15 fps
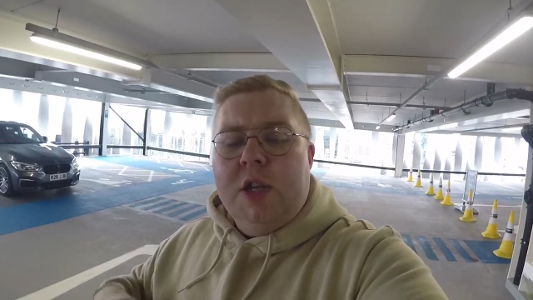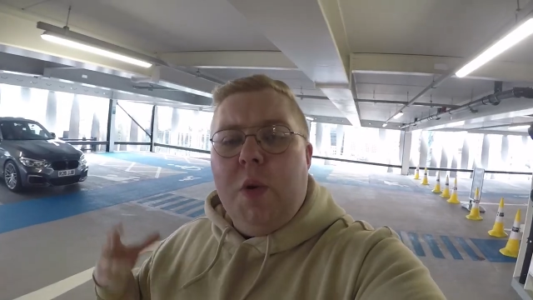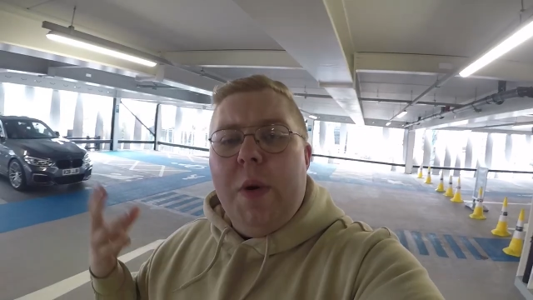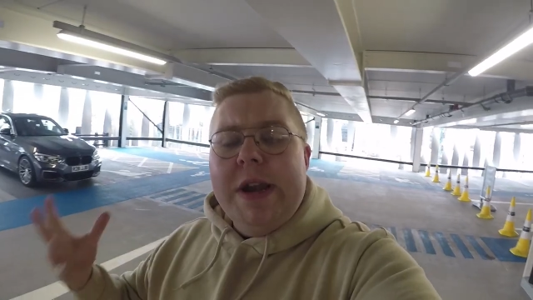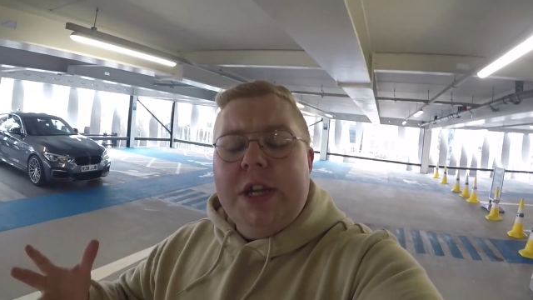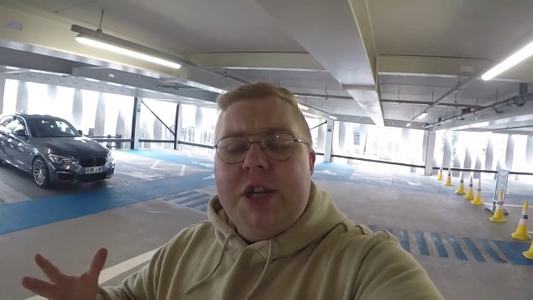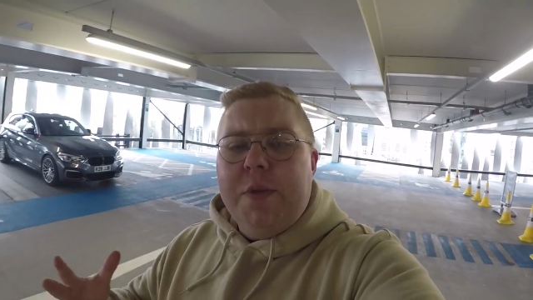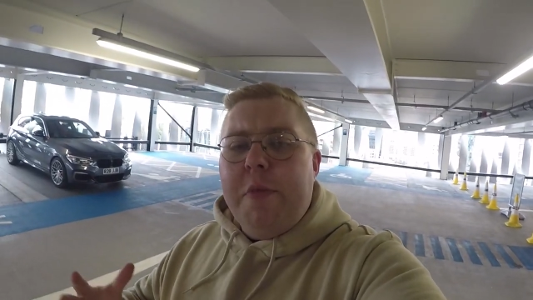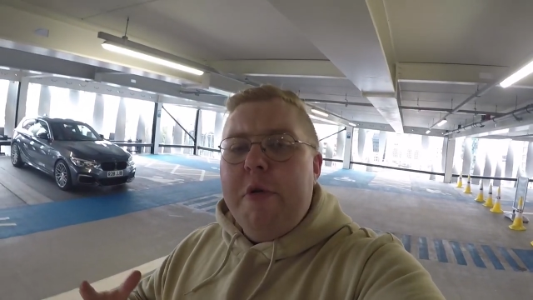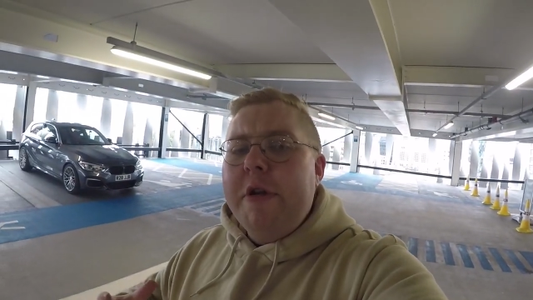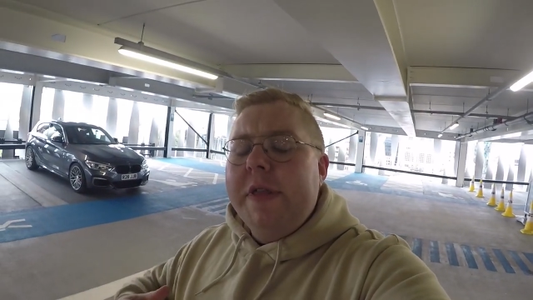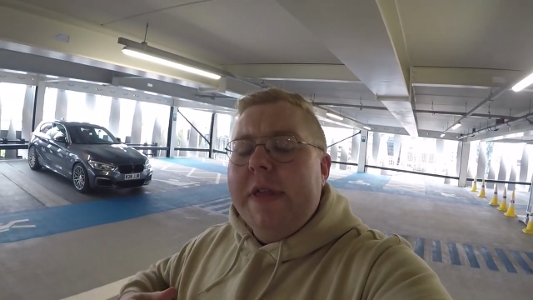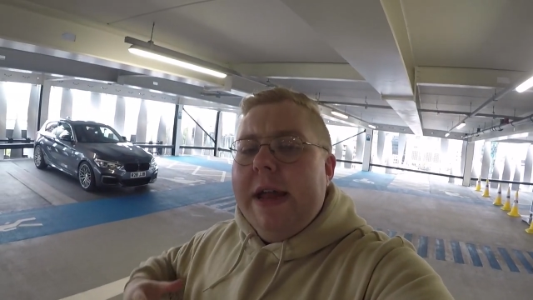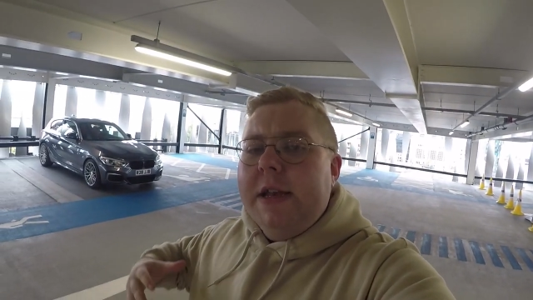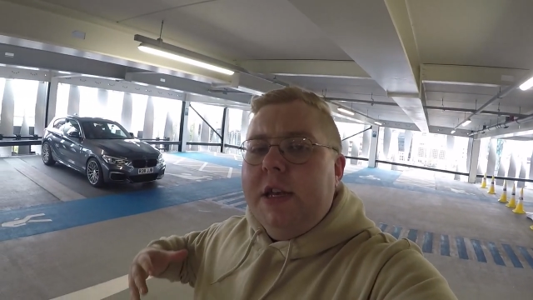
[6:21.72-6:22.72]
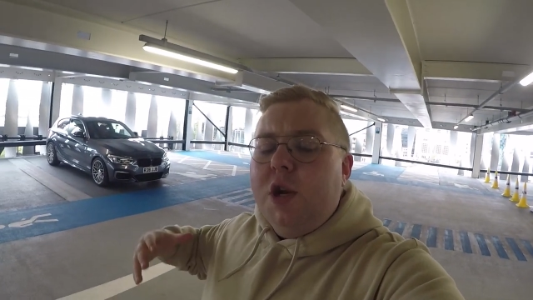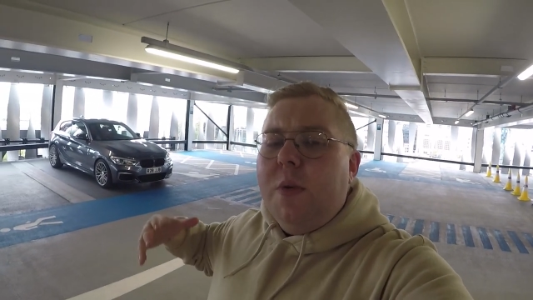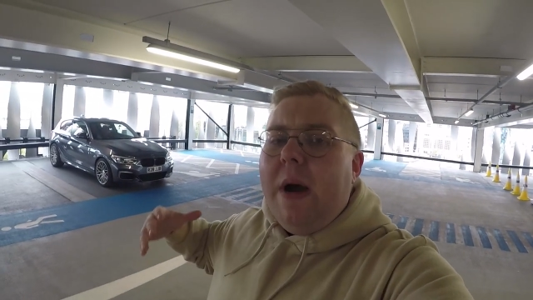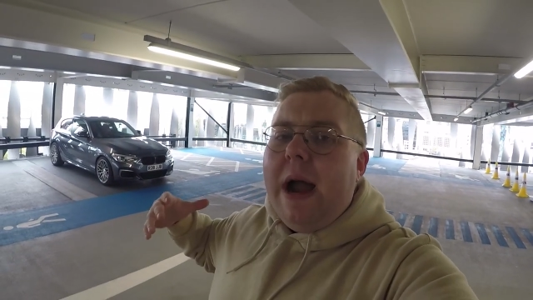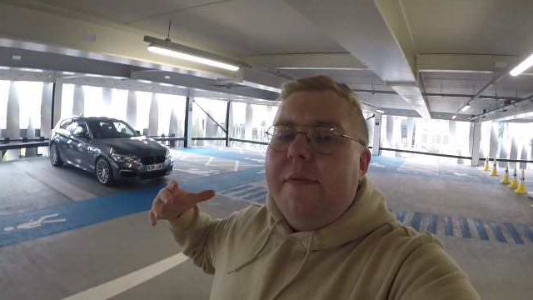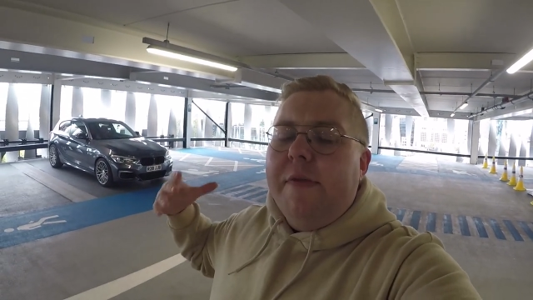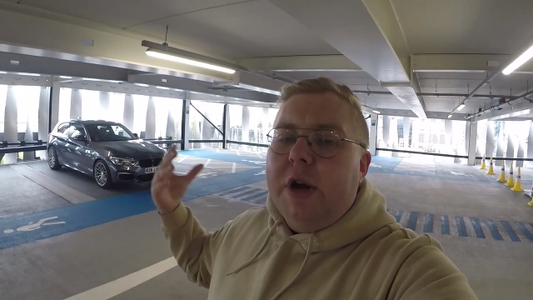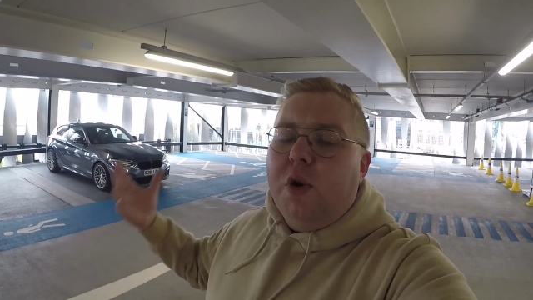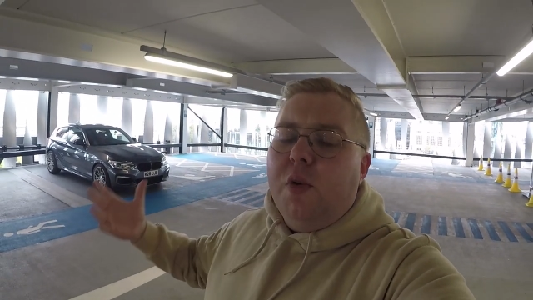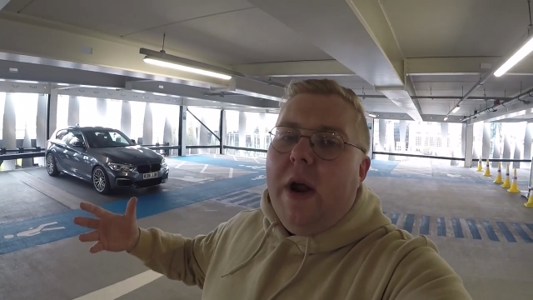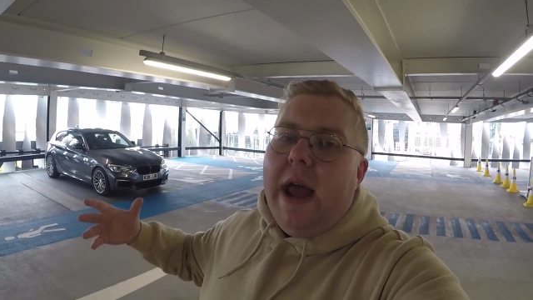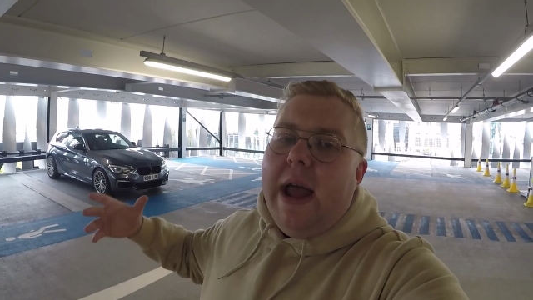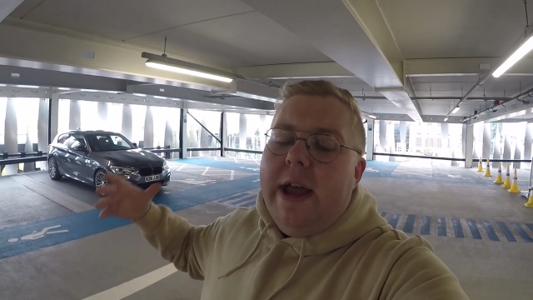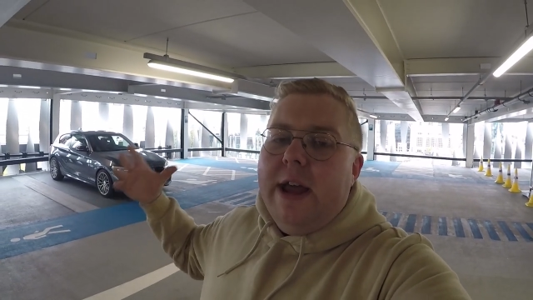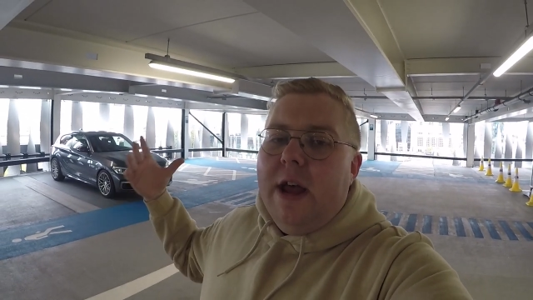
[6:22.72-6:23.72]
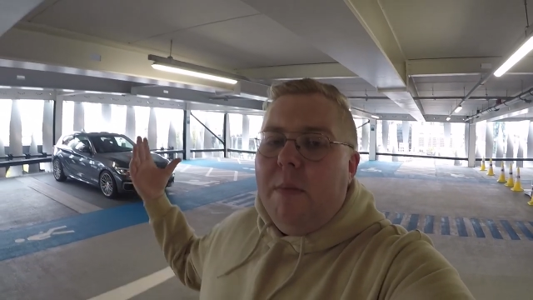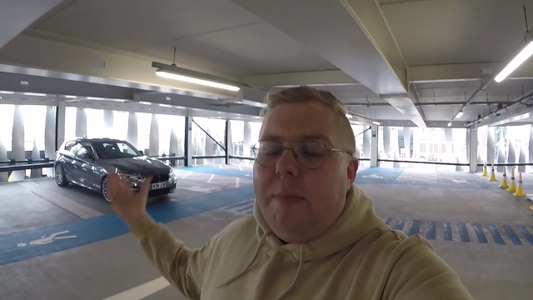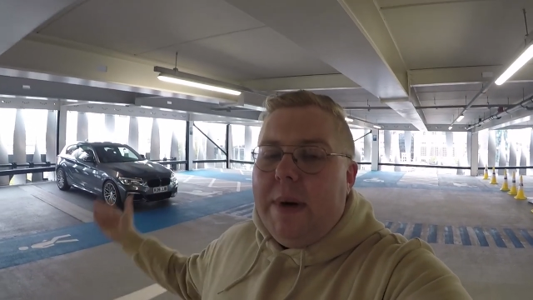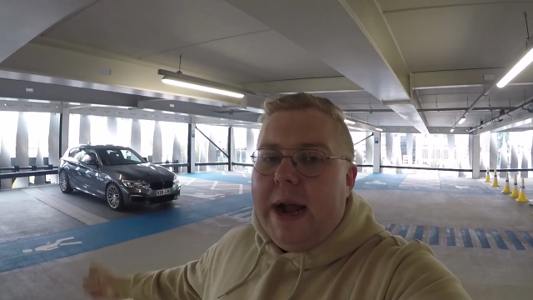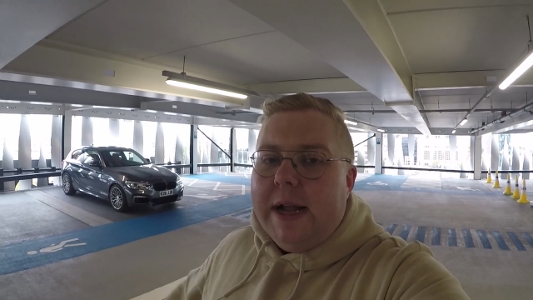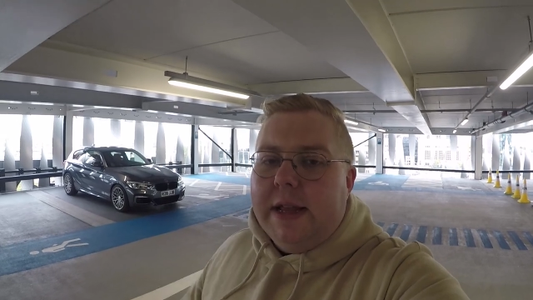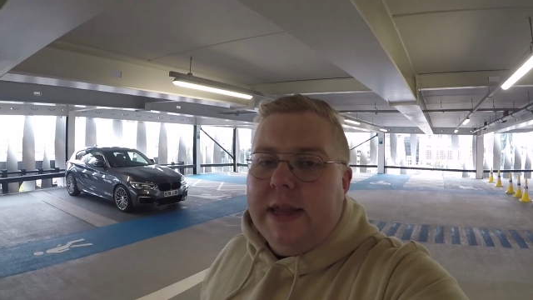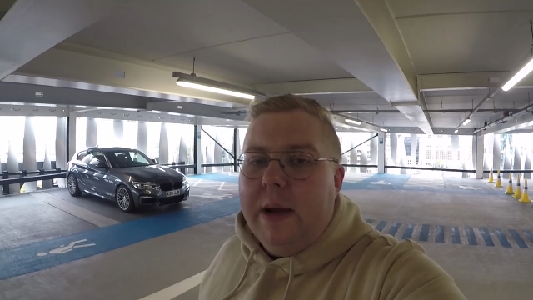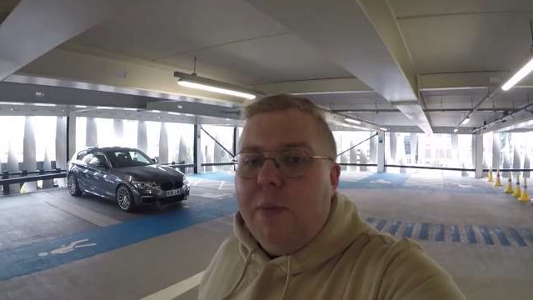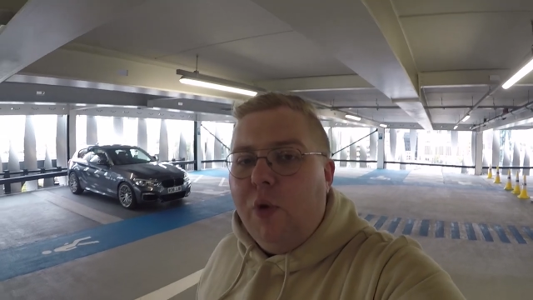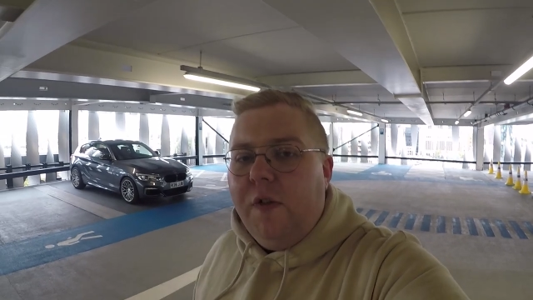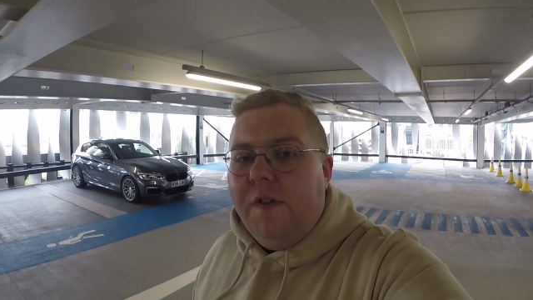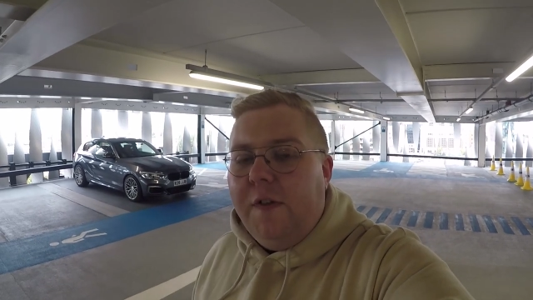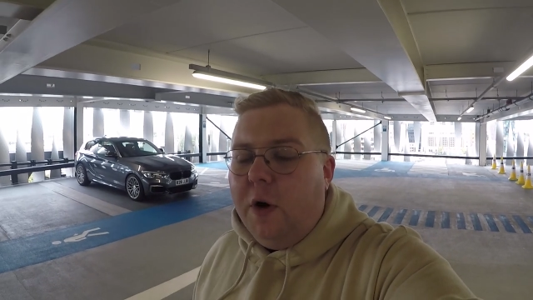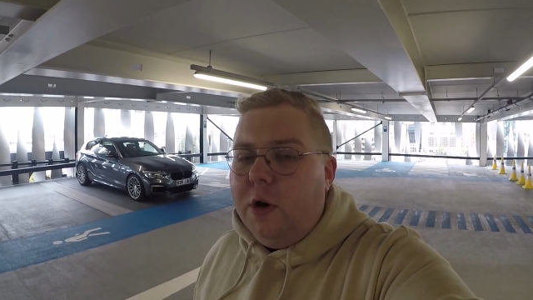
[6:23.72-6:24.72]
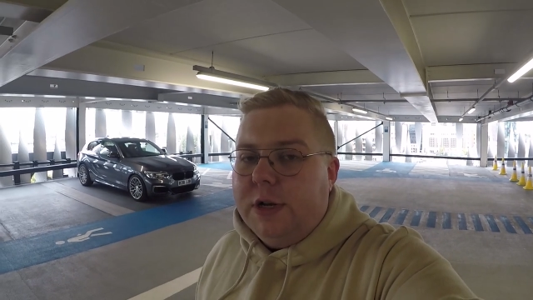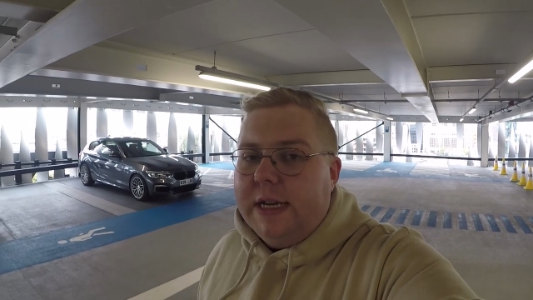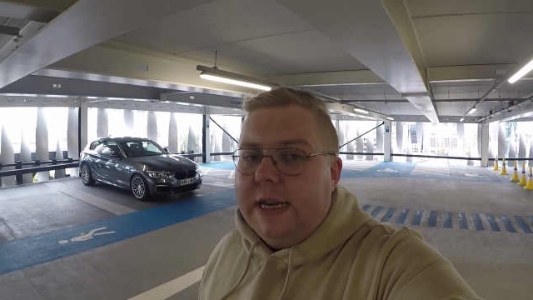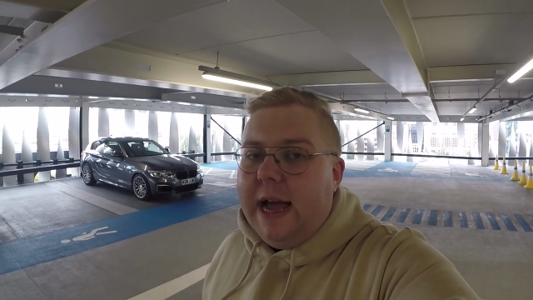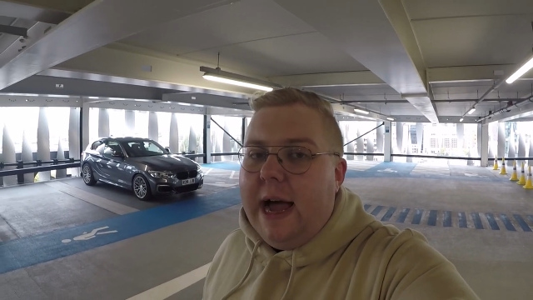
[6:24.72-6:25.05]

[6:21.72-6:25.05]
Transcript: So in summary then, do I regret buying the M140i?